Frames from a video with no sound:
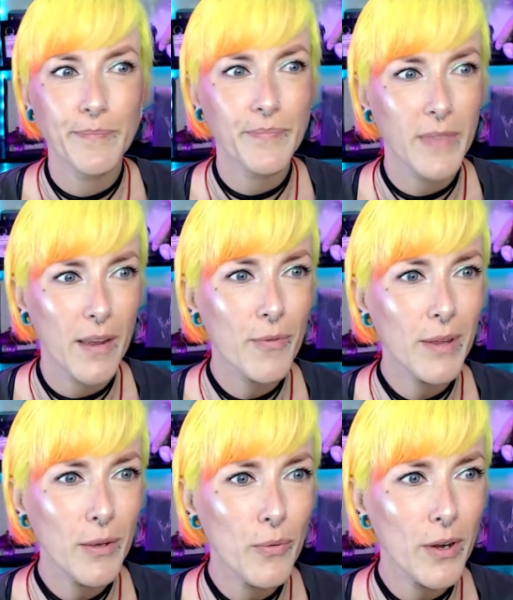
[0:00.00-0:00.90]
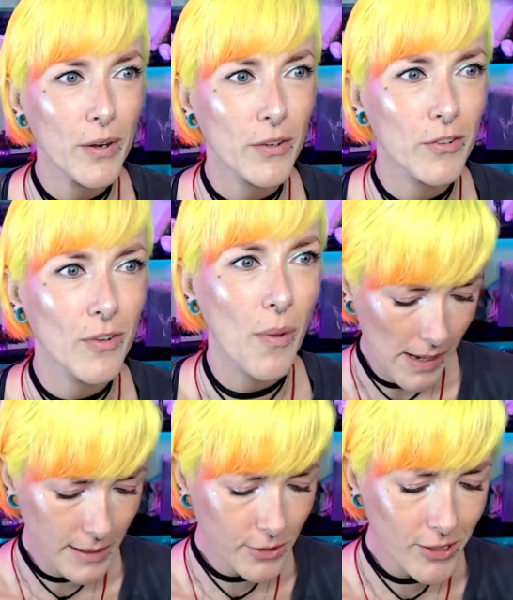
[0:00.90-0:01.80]
It really works.
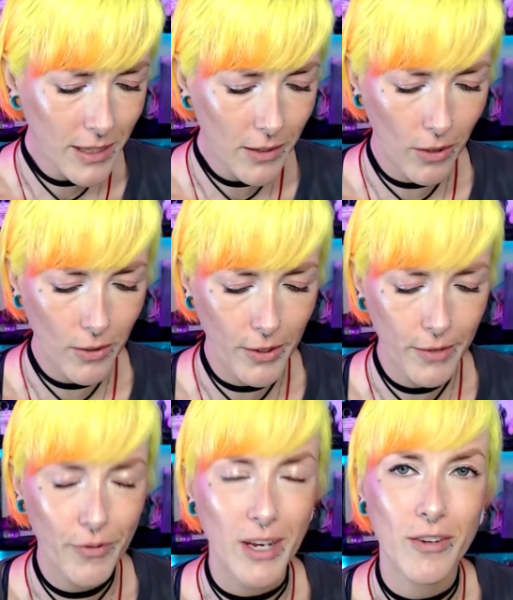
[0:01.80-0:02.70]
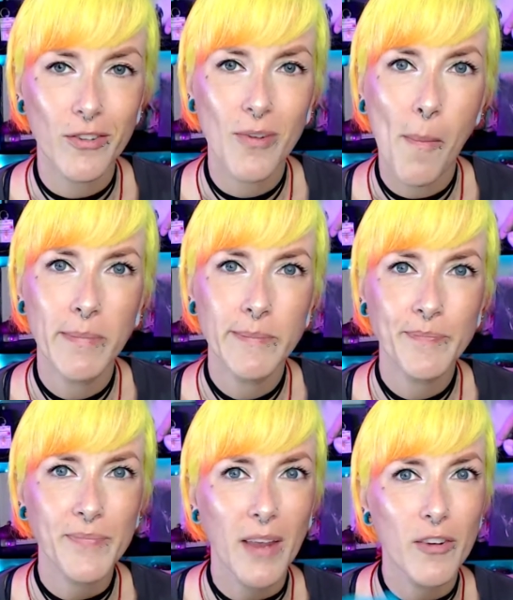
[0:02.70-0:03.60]
I could eat a lot of these.
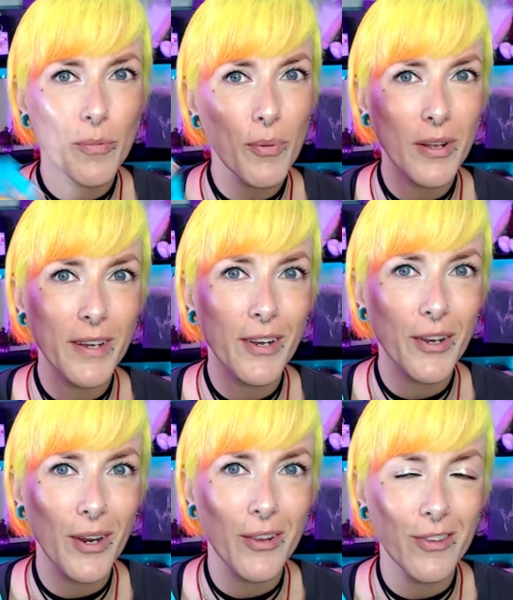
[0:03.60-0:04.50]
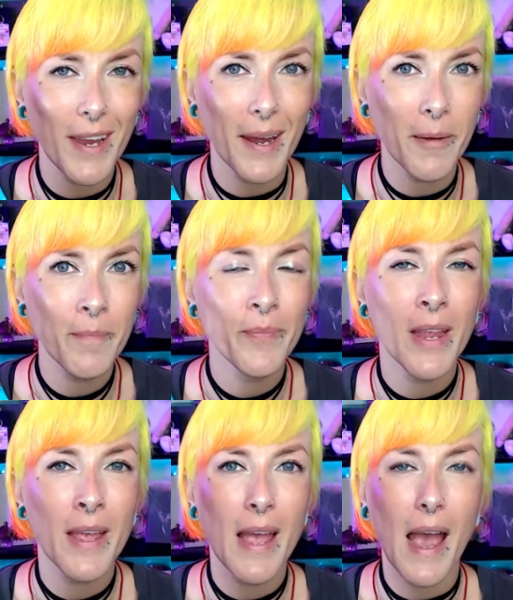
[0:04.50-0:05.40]
It's probably not a good thing.
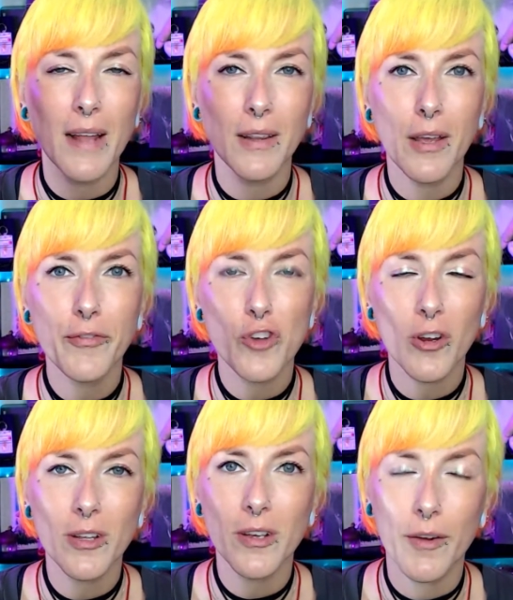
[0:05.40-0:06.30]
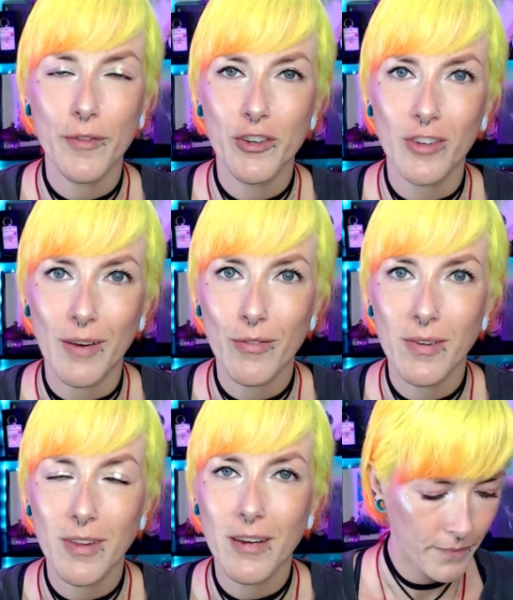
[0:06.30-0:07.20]
I love chocolate covered savory
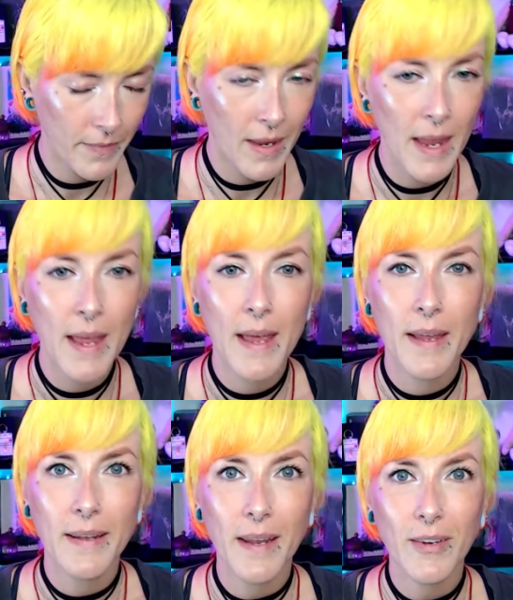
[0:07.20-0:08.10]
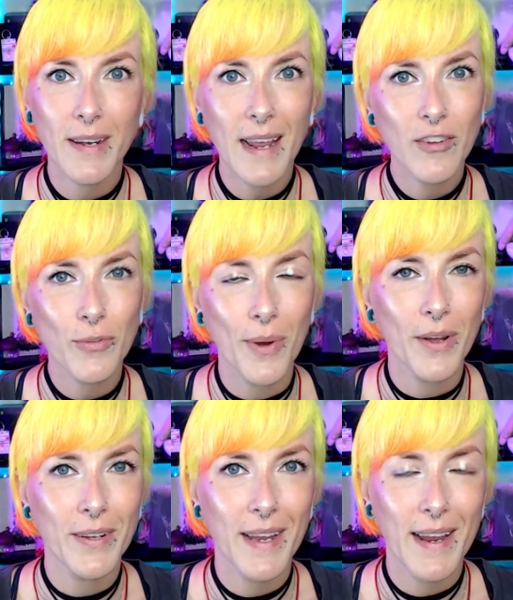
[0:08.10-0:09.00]
things. Now the next
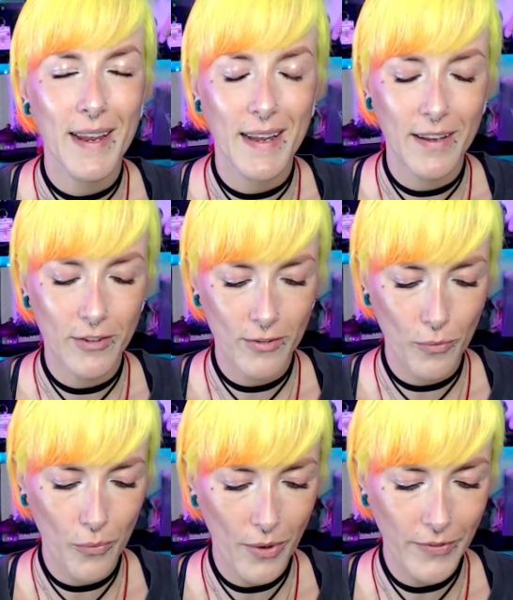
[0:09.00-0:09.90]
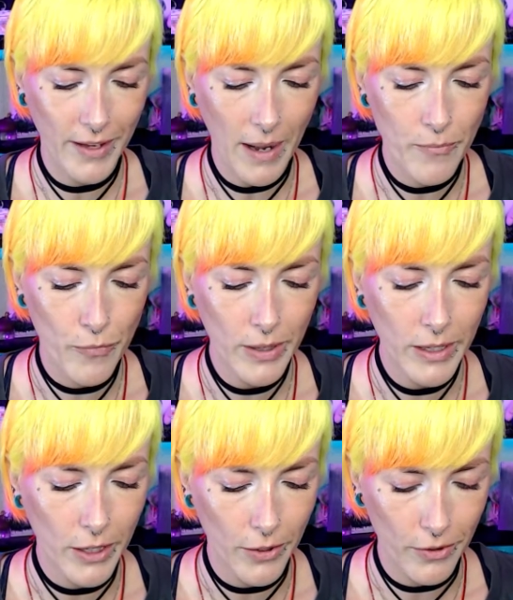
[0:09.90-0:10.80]
one is one that I'm really
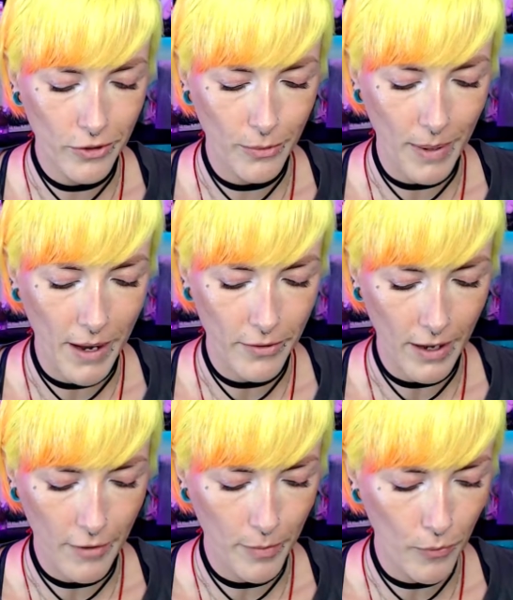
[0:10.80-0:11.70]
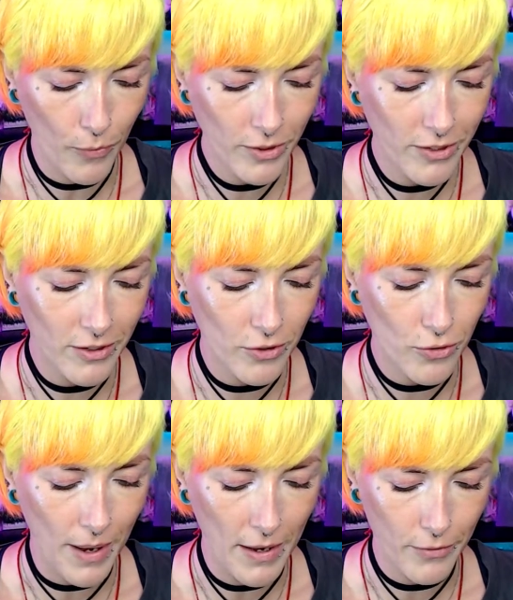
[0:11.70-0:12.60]
curious about. I've been wanting to
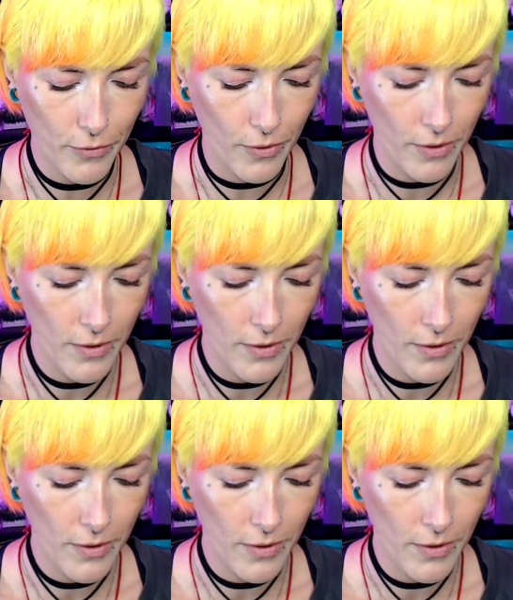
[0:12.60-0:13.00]
try it for